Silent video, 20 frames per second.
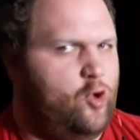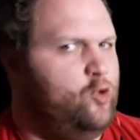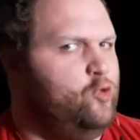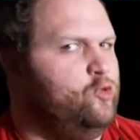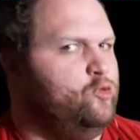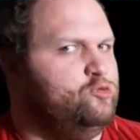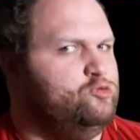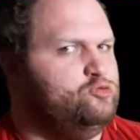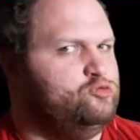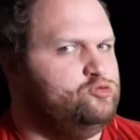
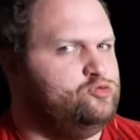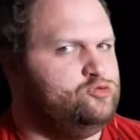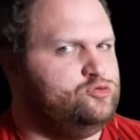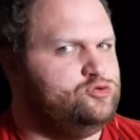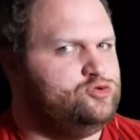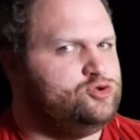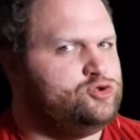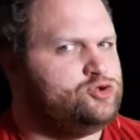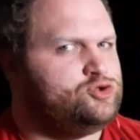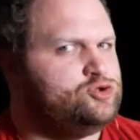
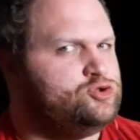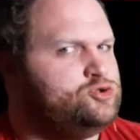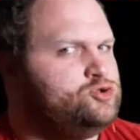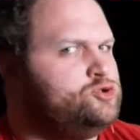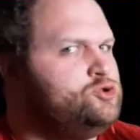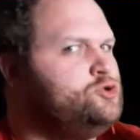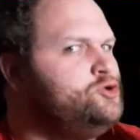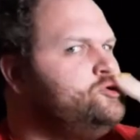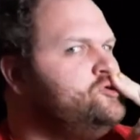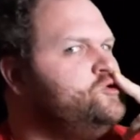
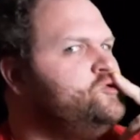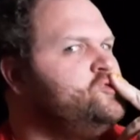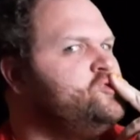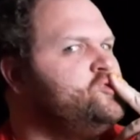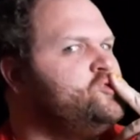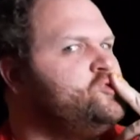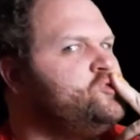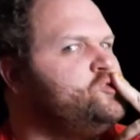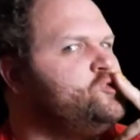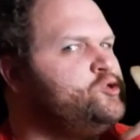
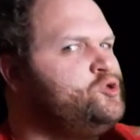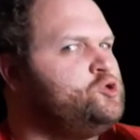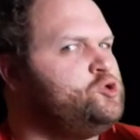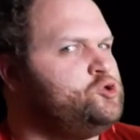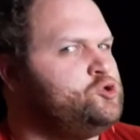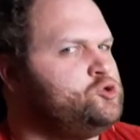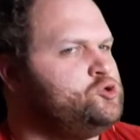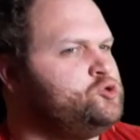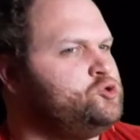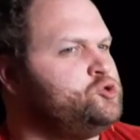
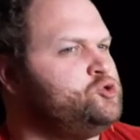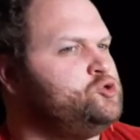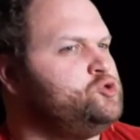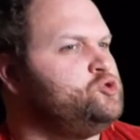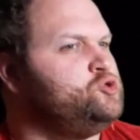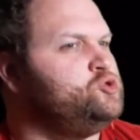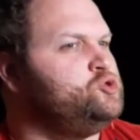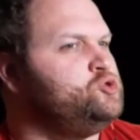(no one is talking)